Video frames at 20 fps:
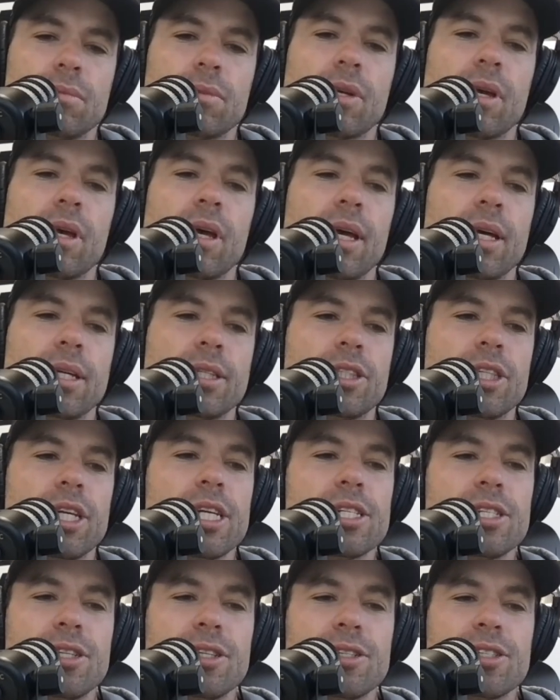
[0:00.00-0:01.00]
Yeah,
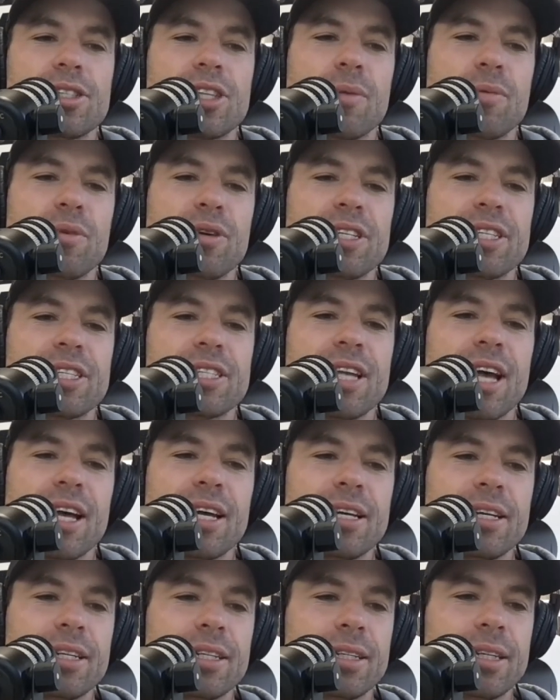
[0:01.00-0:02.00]
geez, good summary,
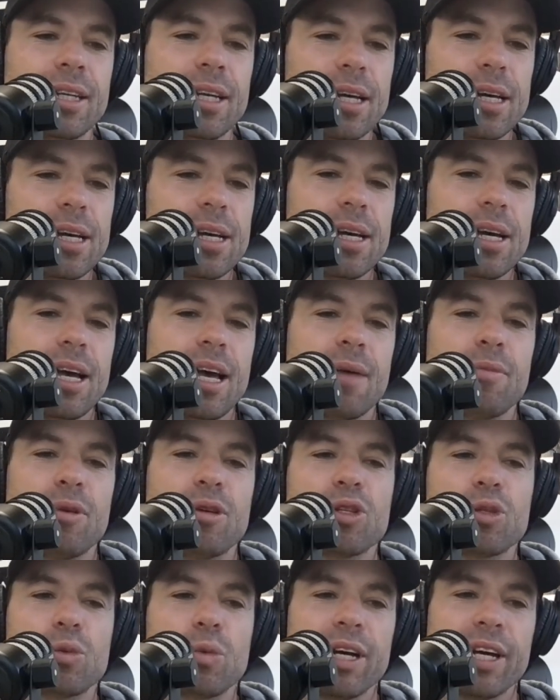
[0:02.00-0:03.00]
Snake, and your
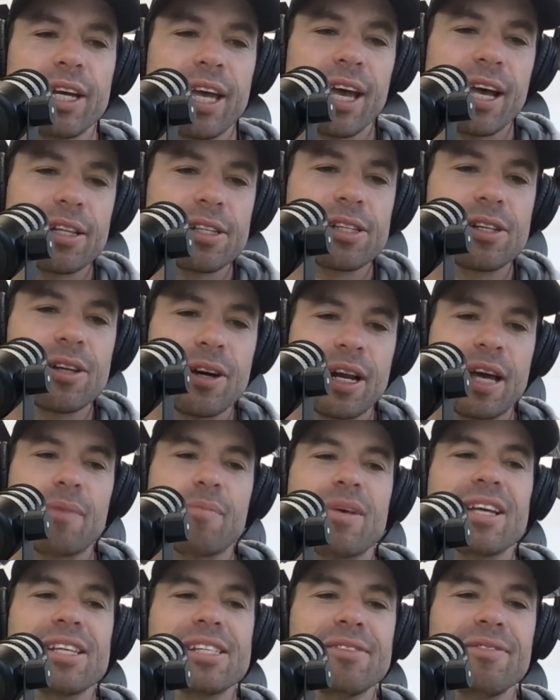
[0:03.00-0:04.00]
swear count's gone up
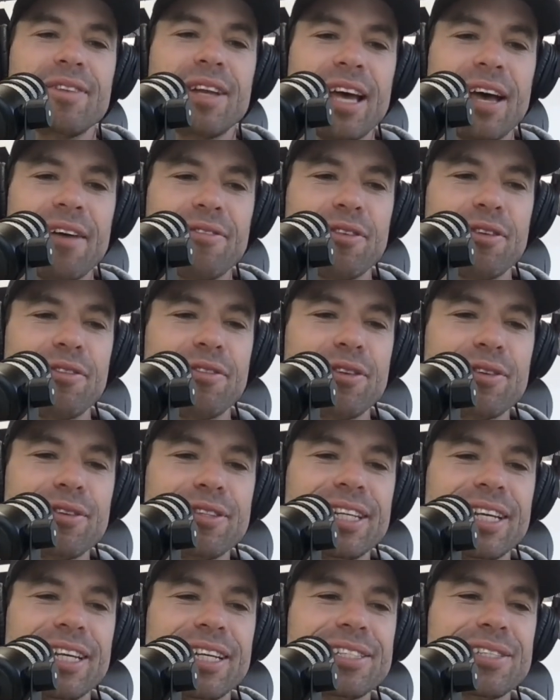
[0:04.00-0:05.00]
massively after a few
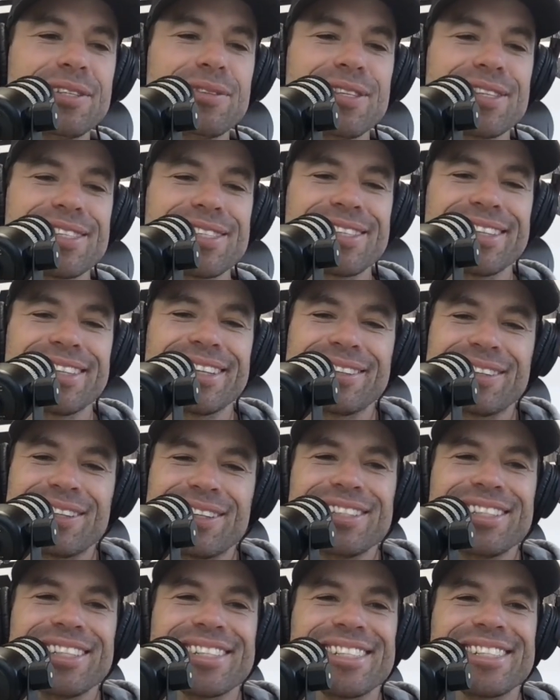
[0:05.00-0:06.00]
diesels. It's
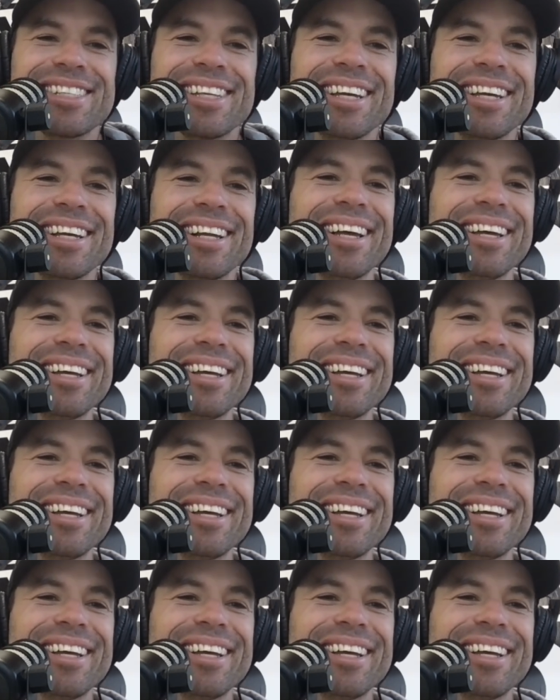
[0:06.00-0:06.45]
good to see.